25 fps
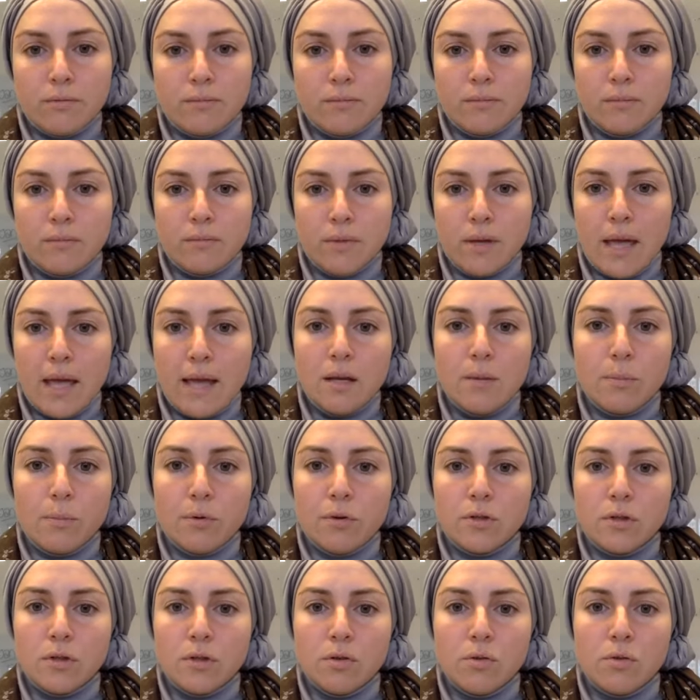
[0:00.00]
any
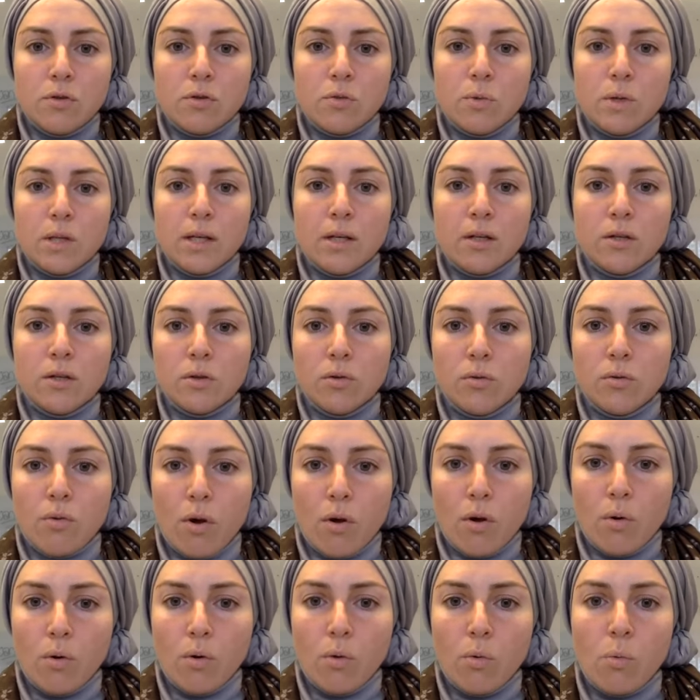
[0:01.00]
person who's willing to
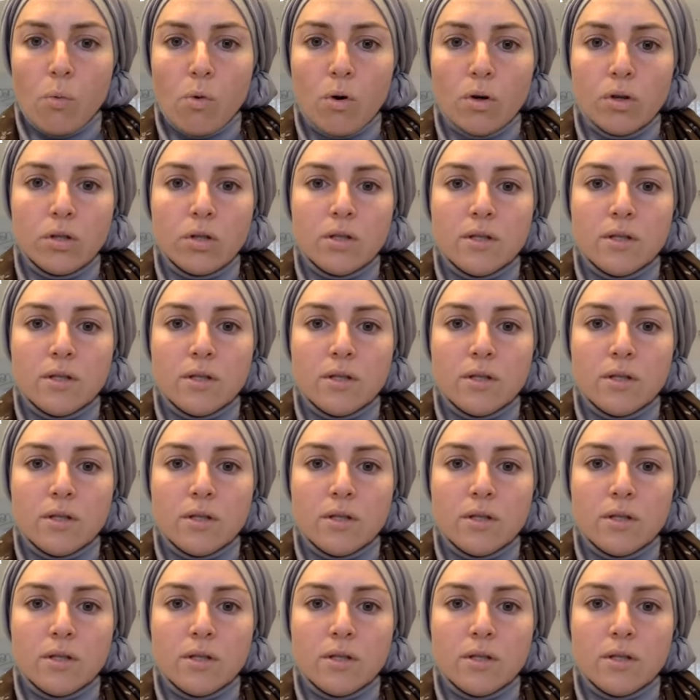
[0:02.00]
grow who want